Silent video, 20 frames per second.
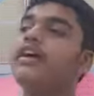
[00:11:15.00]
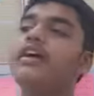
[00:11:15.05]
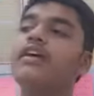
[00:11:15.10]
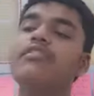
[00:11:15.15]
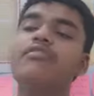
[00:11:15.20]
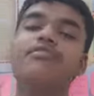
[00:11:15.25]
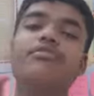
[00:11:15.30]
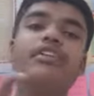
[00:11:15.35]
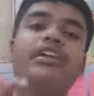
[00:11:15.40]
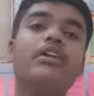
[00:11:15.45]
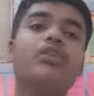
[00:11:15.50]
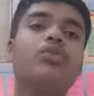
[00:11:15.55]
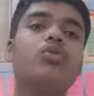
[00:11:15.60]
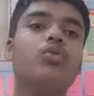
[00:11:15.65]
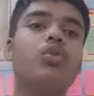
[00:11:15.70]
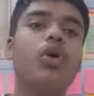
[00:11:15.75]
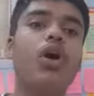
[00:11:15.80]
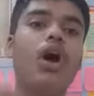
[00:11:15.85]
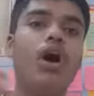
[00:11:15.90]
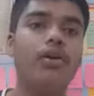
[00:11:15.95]
will
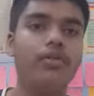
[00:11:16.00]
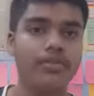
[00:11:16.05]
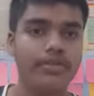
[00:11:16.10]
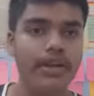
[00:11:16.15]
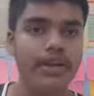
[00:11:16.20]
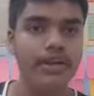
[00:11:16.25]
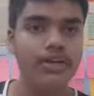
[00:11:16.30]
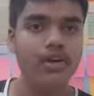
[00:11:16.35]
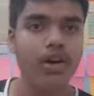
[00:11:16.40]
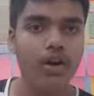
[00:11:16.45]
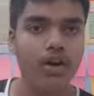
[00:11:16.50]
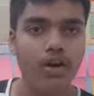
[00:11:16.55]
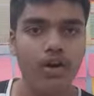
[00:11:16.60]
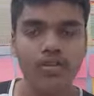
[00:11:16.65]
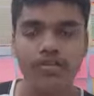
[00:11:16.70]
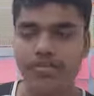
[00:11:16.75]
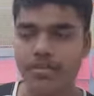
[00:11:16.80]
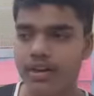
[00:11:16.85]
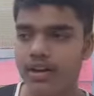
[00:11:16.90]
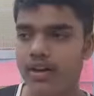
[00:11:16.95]
go outside
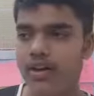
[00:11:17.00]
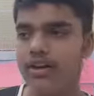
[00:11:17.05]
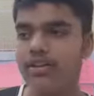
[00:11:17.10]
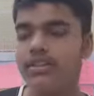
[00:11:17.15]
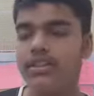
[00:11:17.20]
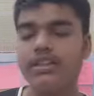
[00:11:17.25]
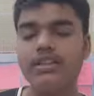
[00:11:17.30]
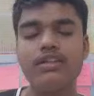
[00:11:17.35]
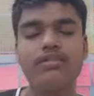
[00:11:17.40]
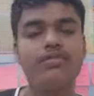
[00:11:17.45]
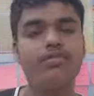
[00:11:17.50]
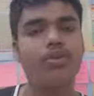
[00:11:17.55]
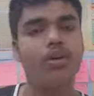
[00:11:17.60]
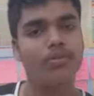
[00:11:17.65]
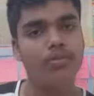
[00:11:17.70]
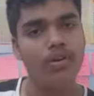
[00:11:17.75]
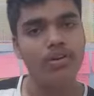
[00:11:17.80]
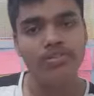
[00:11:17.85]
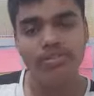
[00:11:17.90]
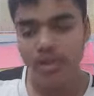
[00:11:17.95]
of Earth in the
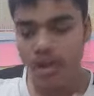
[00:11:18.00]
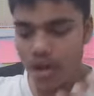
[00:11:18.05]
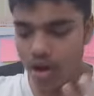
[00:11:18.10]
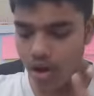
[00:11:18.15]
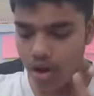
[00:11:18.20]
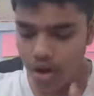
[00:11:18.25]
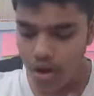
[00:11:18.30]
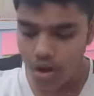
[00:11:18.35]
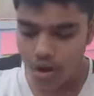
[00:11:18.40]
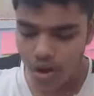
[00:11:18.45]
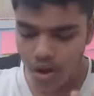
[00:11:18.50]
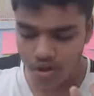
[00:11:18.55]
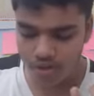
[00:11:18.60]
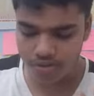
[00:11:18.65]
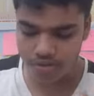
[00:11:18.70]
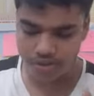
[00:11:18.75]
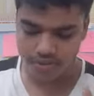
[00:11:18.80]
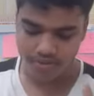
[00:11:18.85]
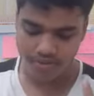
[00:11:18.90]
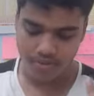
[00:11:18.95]
form of long
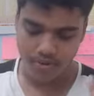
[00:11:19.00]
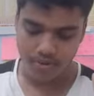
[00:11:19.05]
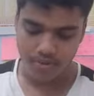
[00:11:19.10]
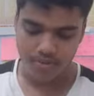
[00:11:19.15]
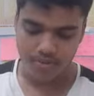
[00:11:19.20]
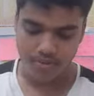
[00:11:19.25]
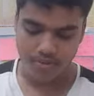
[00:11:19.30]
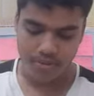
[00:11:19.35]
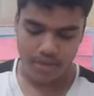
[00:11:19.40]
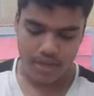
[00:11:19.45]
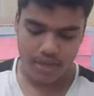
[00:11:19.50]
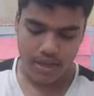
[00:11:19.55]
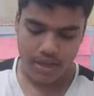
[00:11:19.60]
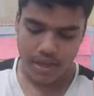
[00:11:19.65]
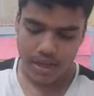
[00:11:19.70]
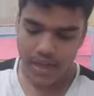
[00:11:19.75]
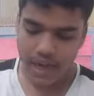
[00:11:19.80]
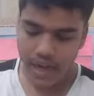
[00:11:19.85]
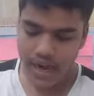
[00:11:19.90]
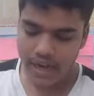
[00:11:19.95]
waveforms.
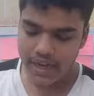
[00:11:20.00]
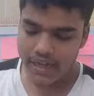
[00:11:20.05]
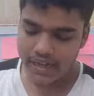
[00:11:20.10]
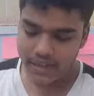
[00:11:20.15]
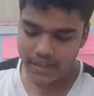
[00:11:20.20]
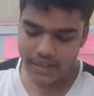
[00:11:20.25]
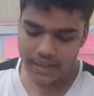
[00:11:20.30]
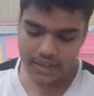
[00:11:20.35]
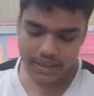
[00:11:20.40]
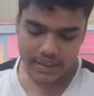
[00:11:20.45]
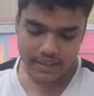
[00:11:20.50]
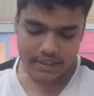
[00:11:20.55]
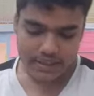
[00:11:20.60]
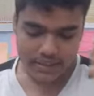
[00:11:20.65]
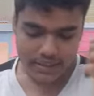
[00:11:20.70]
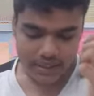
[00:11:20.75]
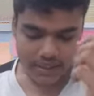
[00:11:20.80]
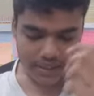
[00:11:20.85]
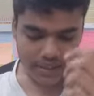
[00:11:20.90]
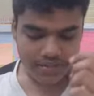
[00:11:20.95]
And
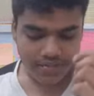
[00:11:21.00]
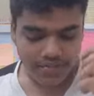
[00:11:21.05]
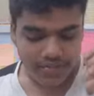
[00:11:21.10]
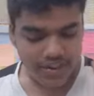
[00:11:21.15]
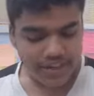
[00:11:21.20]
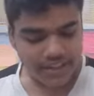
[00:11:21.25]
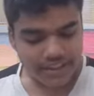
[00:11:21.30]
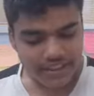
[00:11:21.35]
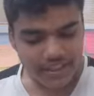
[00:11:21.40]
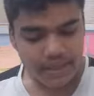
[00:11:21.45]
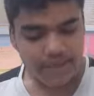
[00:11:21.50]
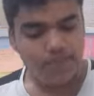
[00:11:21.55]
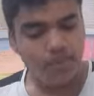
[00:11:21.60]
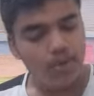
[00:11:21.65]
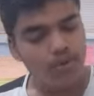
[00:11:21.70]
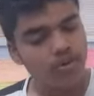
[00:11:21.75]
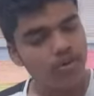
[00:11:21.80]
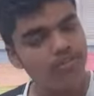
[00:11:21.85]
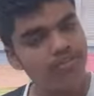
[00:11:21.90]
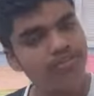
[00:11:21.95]
the reflected
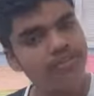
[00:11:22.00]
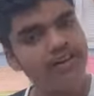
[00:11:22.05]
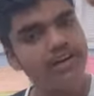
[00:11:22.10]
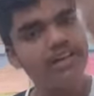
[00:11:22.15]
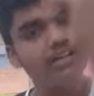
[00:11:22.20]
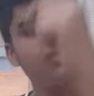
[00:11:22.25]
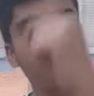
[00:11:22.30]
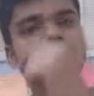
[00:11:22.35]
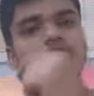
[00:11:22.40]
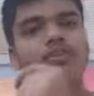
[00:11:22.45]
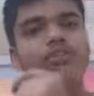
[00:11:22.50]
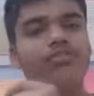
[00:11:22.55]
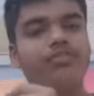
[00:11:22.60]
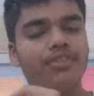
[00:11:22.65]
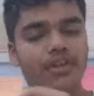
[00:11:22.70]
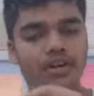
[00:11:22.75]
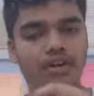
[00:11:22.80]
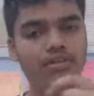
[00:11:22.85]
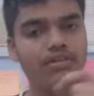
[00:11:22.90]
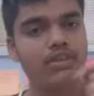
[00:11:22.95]
amount of radiation of
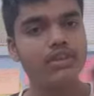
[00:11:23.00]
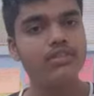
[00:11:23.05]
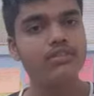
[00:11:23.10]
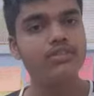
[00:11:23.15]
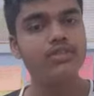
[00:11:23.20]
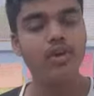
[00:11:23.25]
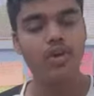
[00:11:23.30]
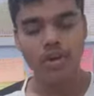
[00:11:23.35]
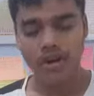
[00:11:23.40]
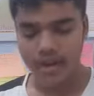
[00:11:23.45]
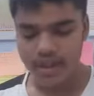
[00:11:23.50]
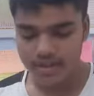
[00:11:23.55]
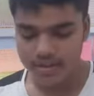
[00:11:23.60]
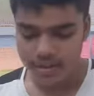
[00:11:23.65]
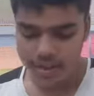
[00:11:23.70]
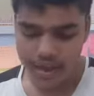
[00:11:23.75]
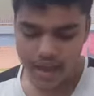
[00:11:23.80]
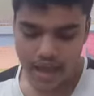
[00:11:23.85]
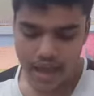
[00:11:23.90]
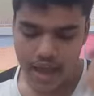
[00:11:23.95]
Earth is known as
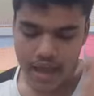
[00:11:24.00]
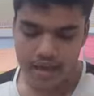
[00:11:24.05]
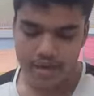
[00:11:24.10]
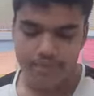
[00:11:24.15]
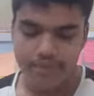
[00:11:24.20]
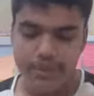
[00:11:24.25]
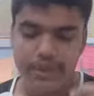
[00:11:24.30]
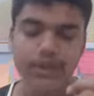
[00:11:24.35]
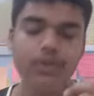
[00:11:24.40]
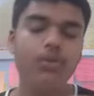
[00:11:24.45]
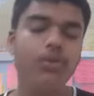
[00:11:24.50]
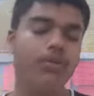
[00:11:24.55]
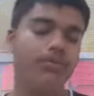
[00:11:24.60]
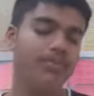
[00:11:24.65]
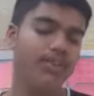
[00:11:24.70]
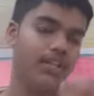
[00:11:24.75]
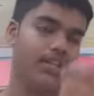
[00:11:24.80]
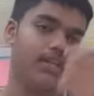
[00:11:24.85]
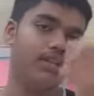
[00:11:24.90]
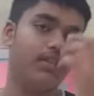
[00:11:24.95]
albedo
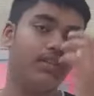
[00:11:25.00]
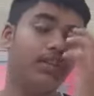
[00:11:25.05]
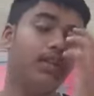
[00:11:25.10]
of the Earth.